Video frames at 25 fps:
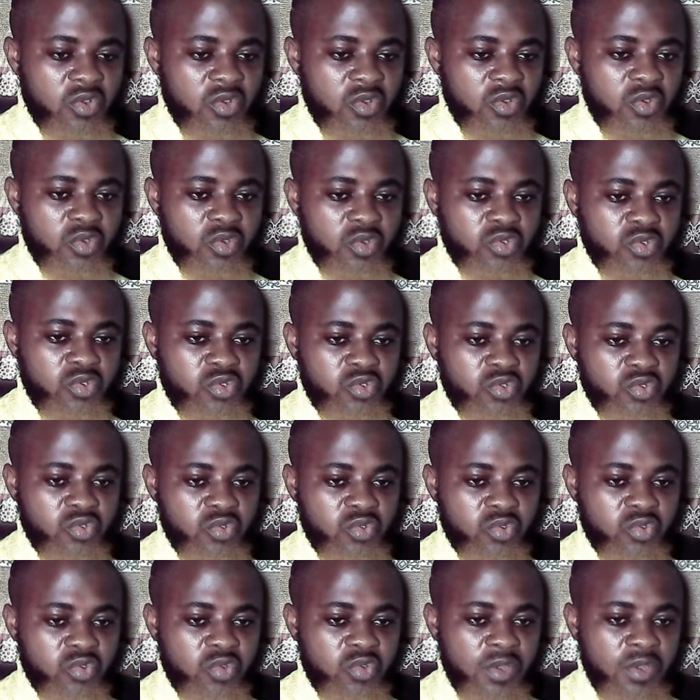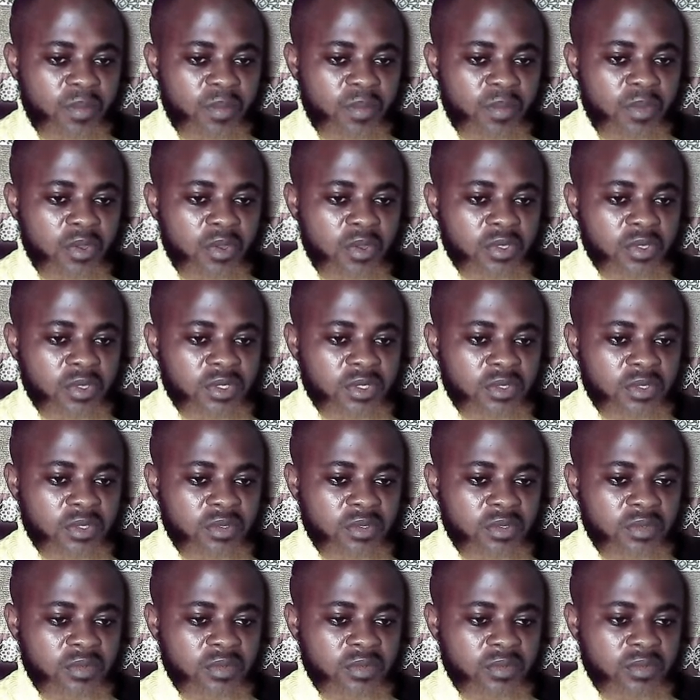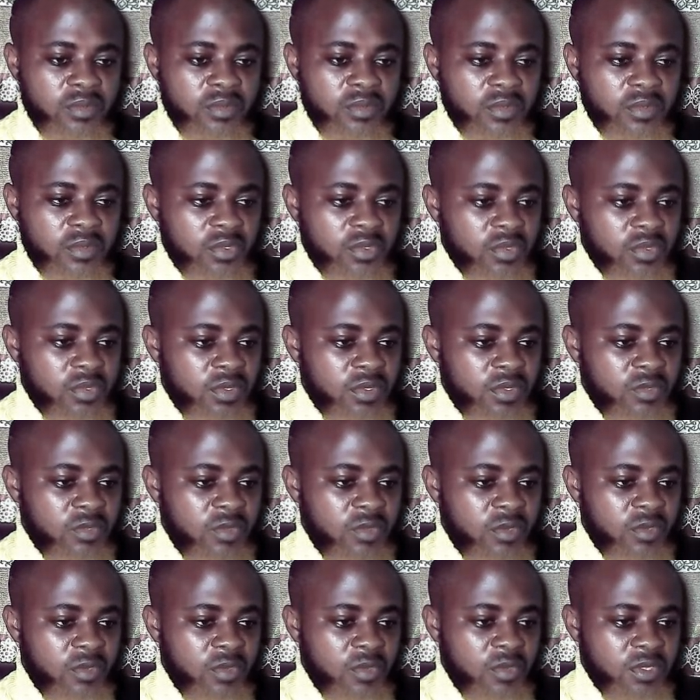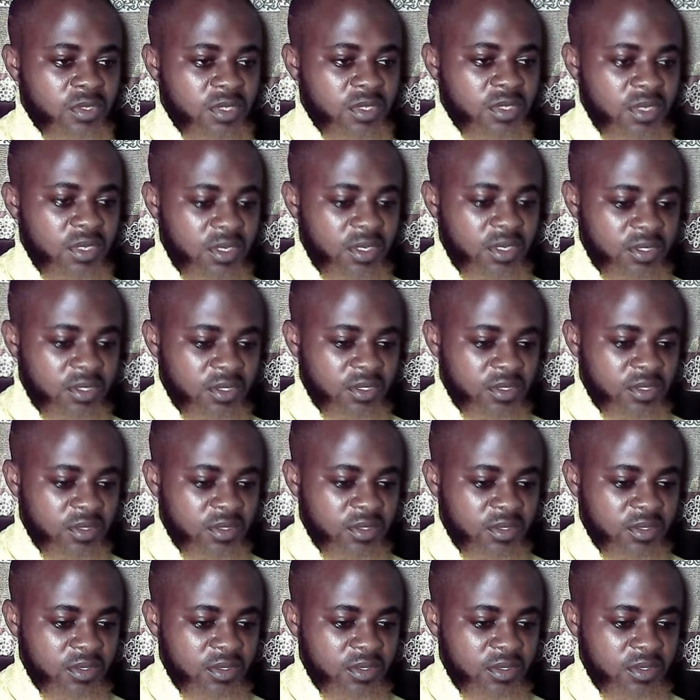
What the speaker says: go to QuickBooks. So what's the next?